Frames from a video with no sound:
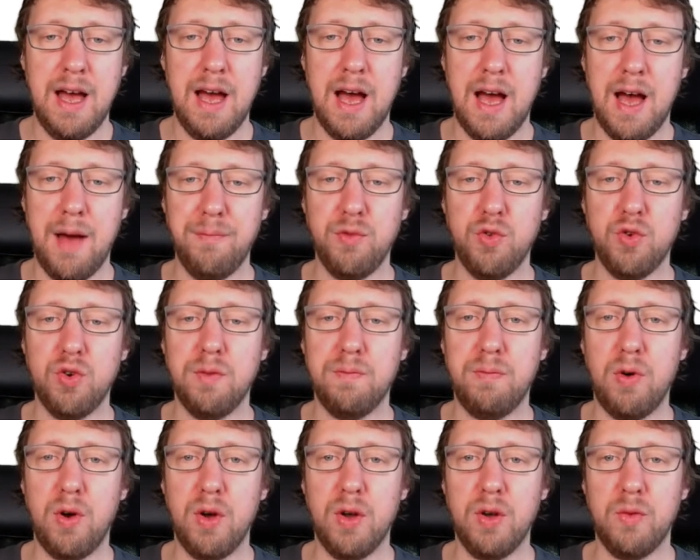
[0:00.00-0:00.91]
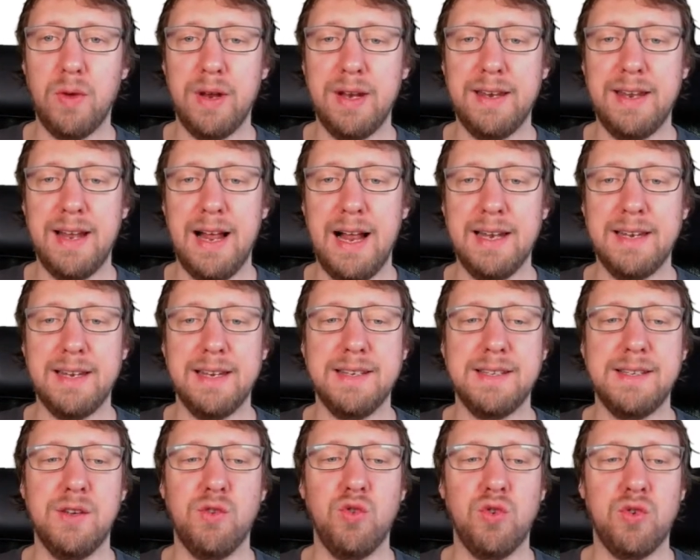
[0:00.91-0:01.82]
up to the point when delta
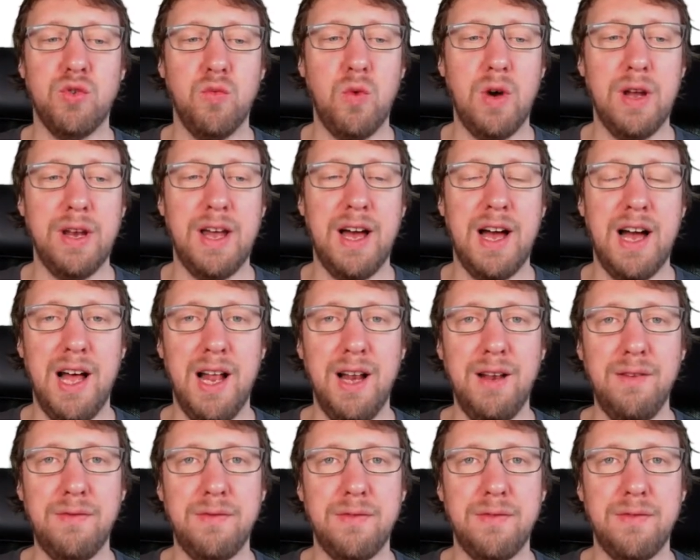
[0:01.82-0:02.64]
is equal to 1/2.